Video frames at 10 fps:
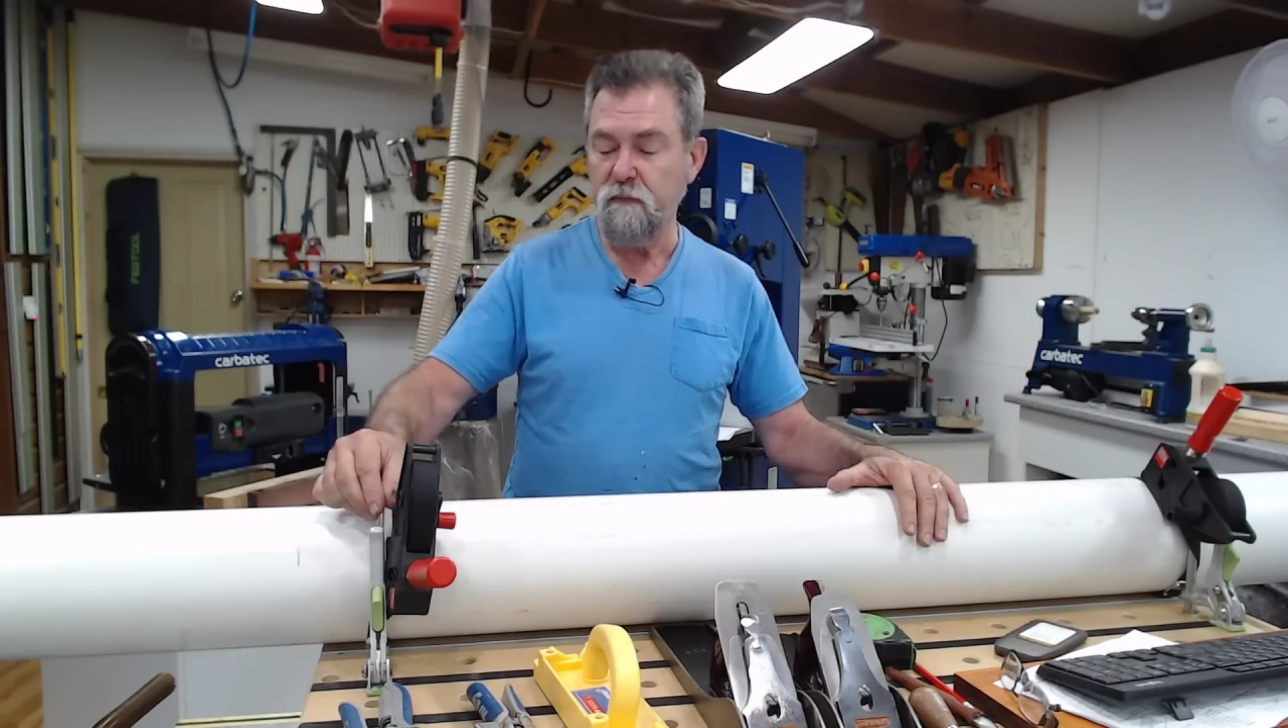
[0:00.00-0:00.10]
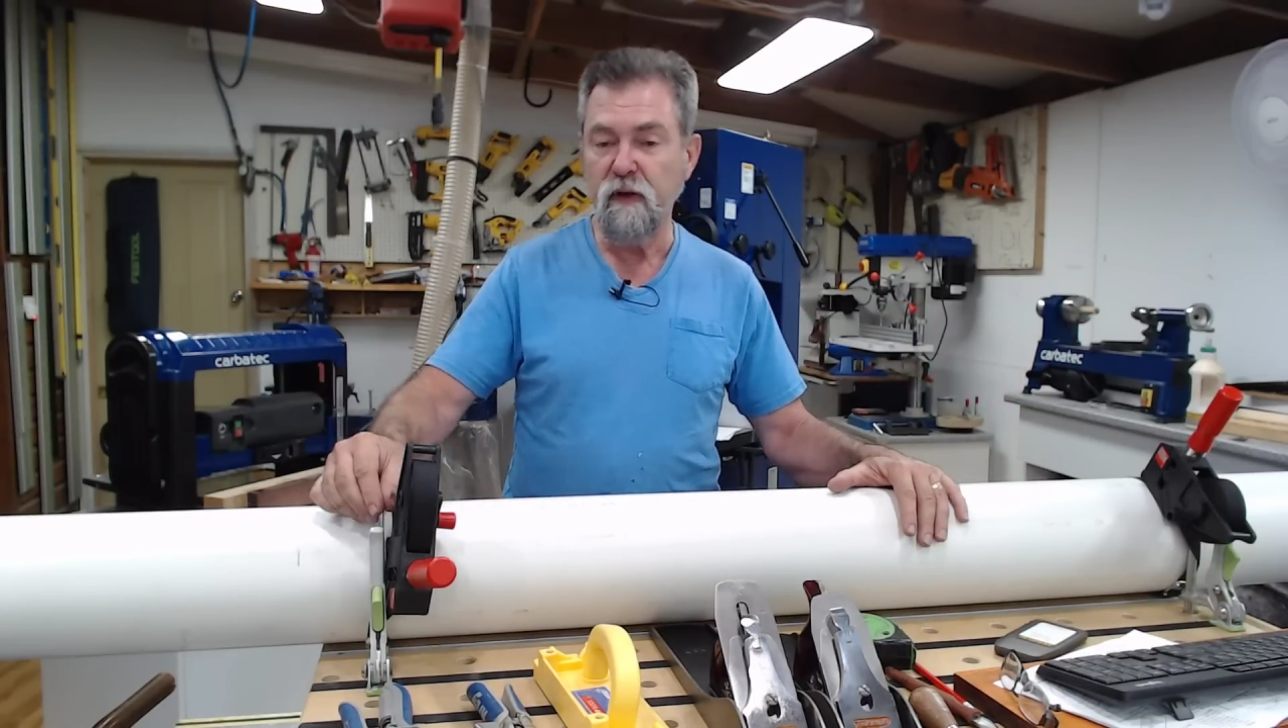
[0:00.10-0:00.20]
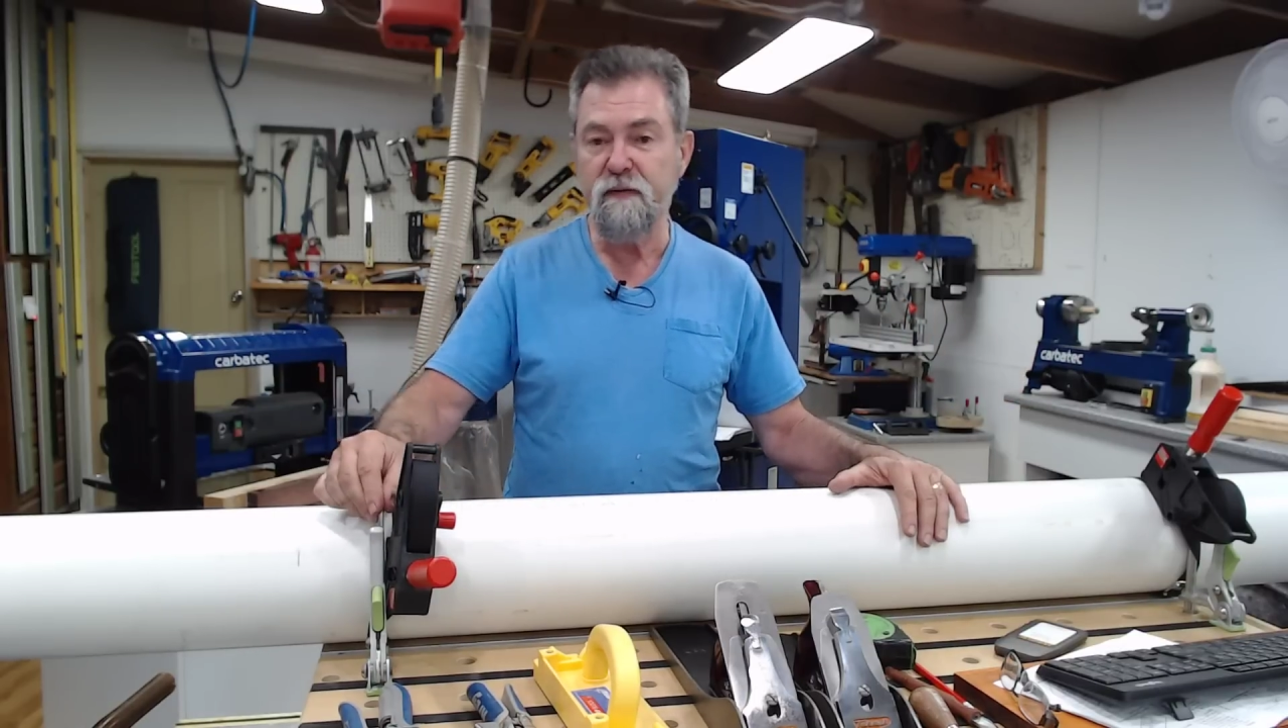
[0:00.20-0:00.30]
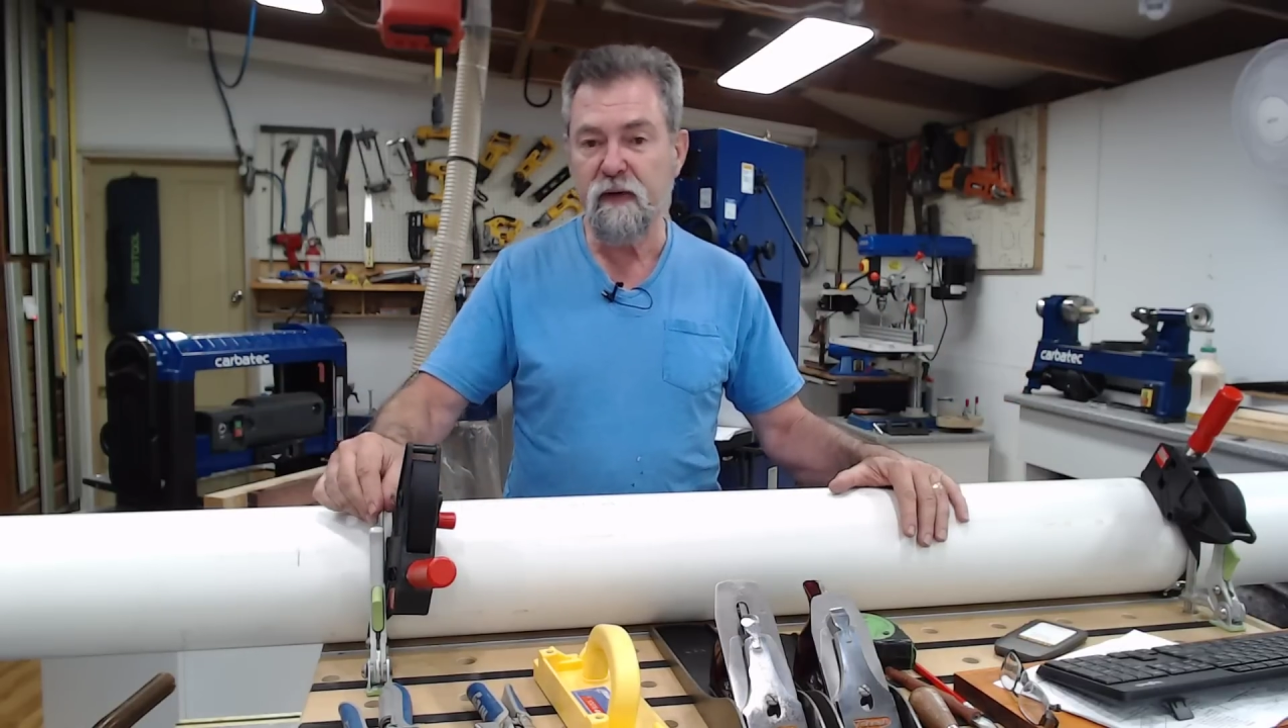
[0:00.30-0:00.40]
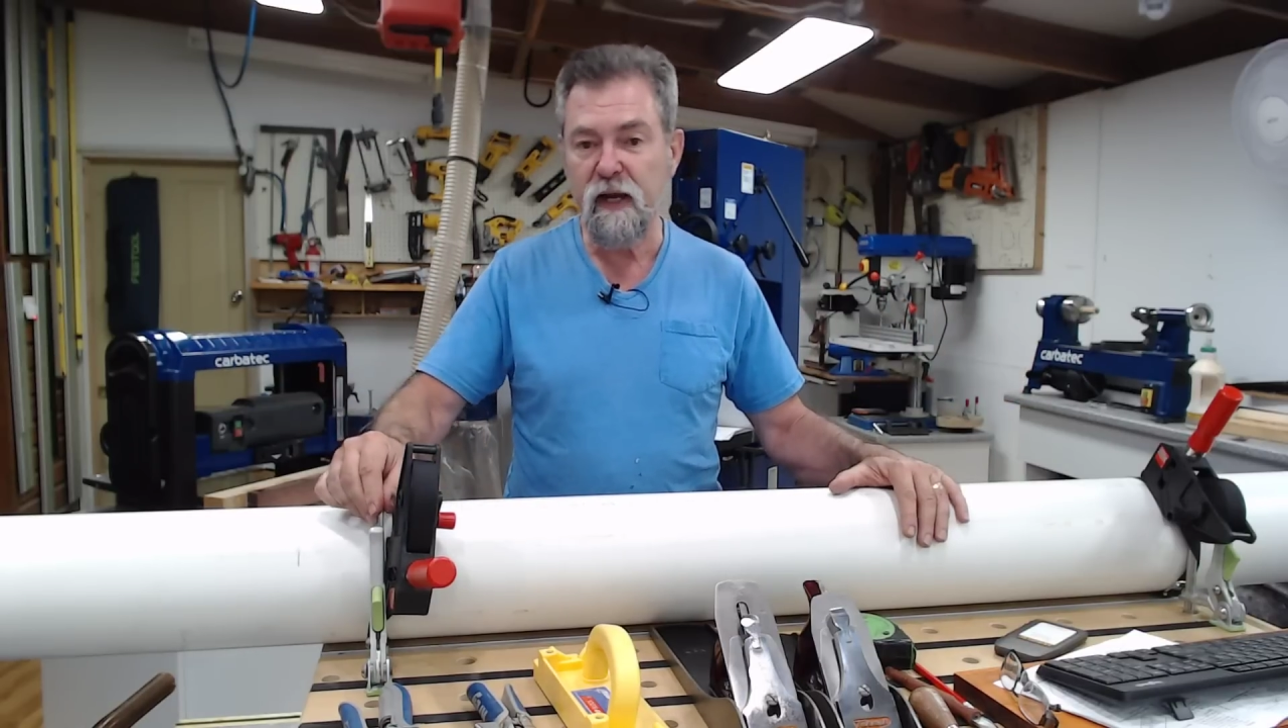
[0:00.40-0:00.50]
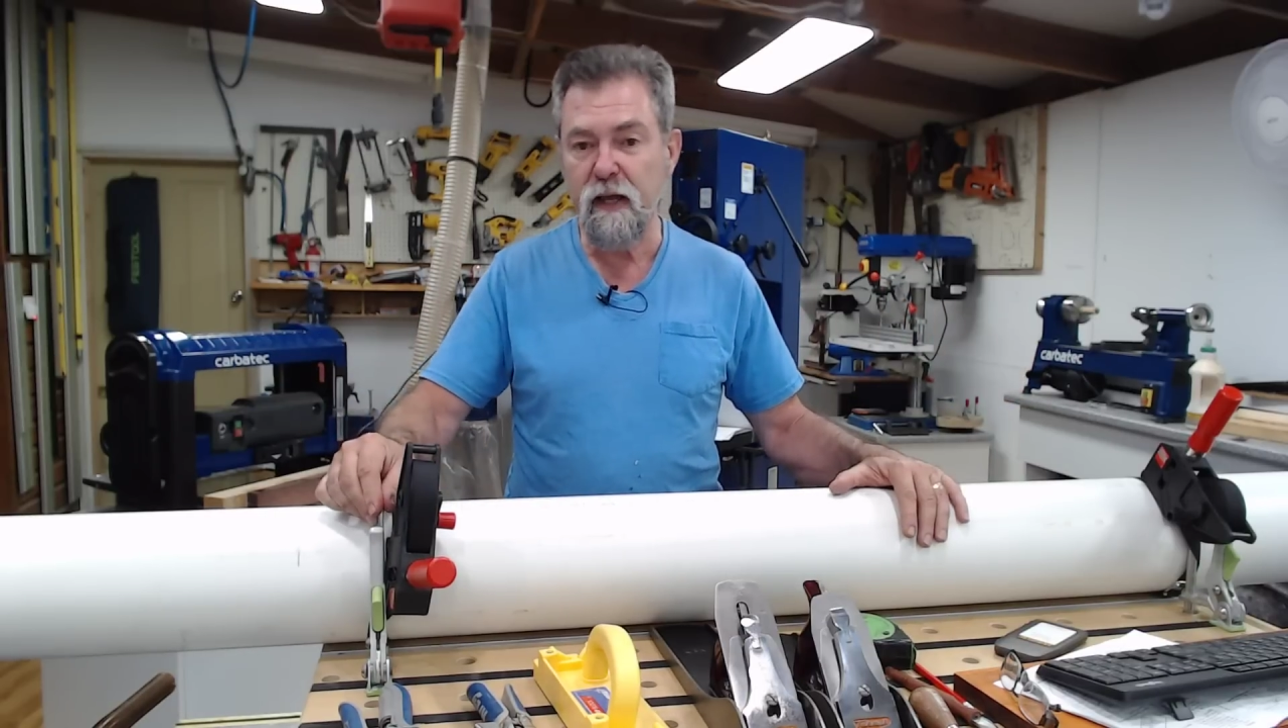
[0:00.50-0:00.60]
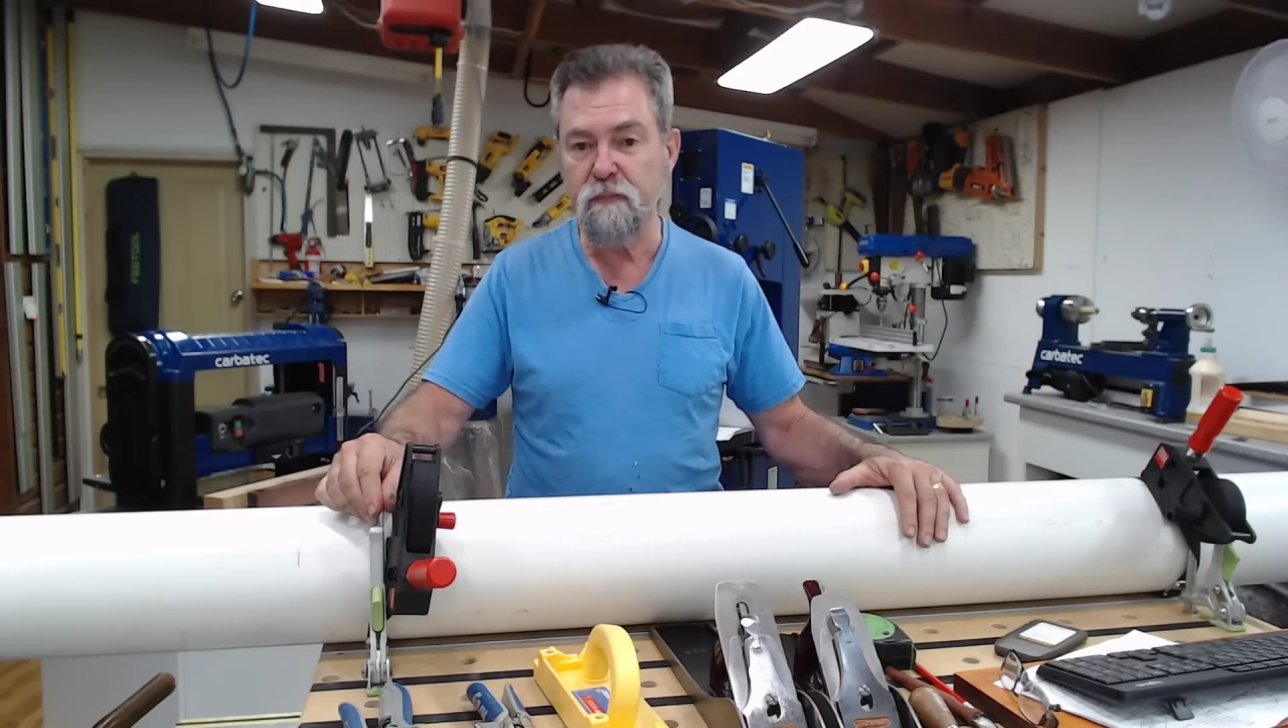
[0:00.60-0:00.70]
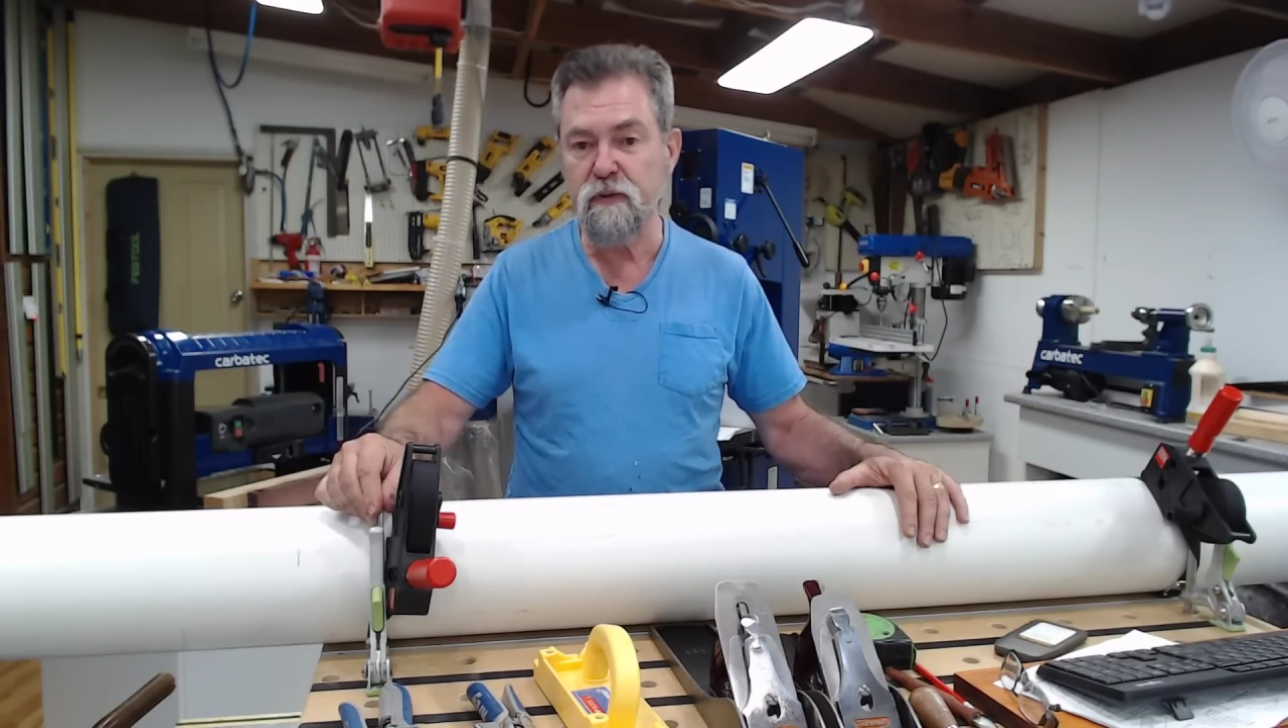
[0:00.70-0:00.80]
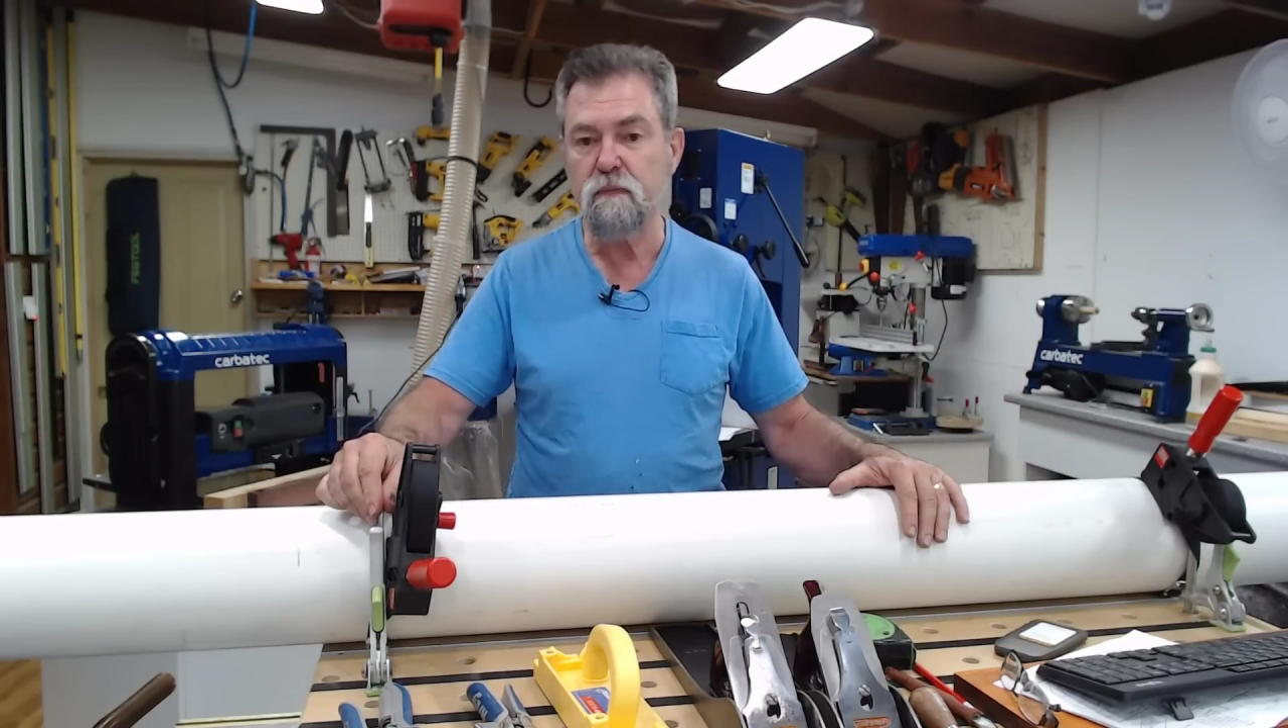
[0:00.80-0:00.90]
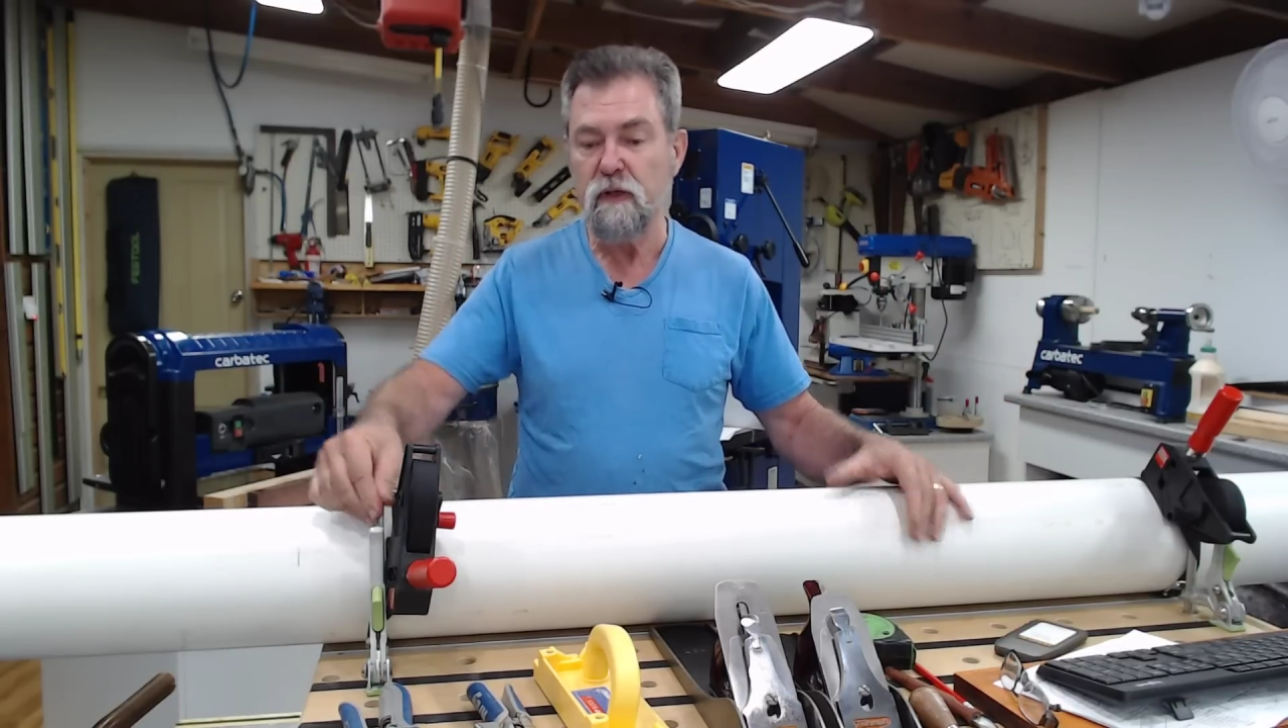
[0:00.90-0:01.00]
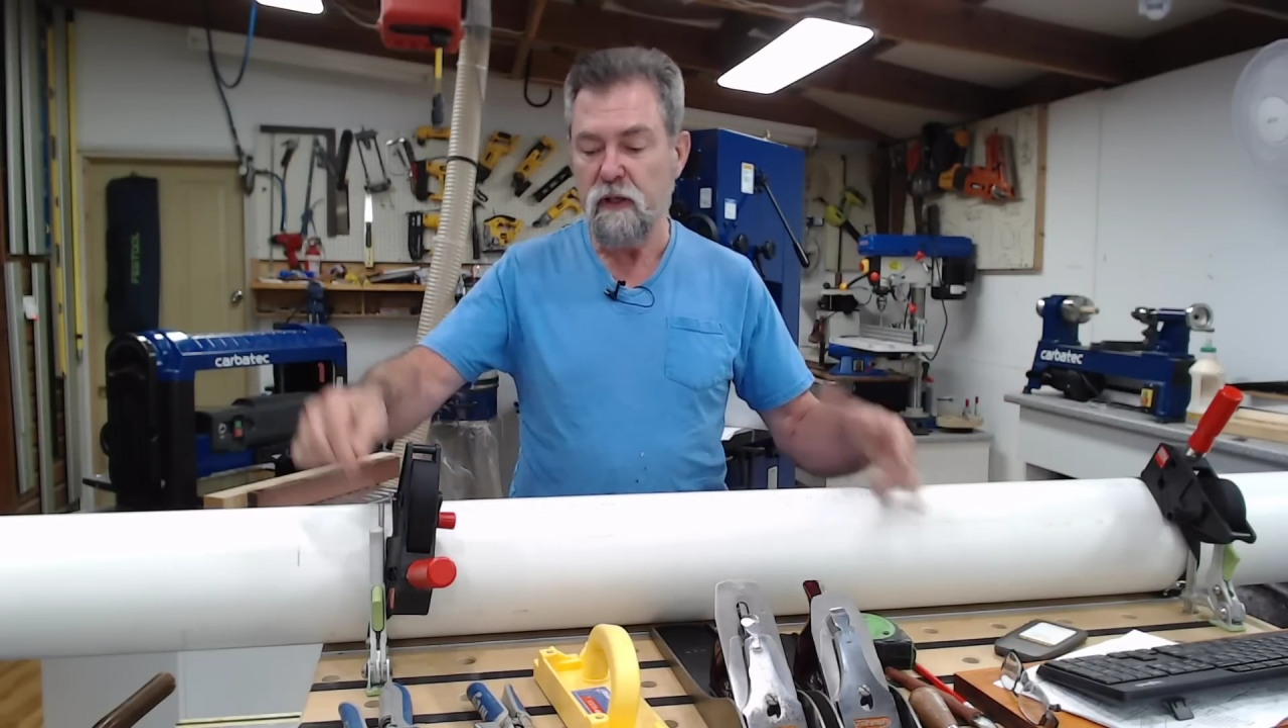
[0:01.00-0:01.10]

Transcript: of lever clamps